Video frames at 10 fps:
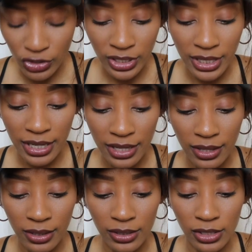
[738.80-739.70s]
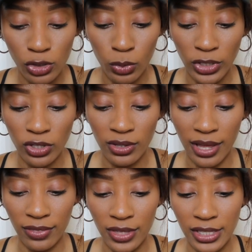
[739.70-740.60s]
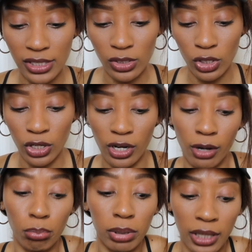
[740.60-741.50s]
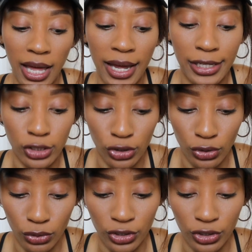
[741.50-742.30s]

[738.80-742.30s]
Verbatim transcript: Just any situation that this could apply to,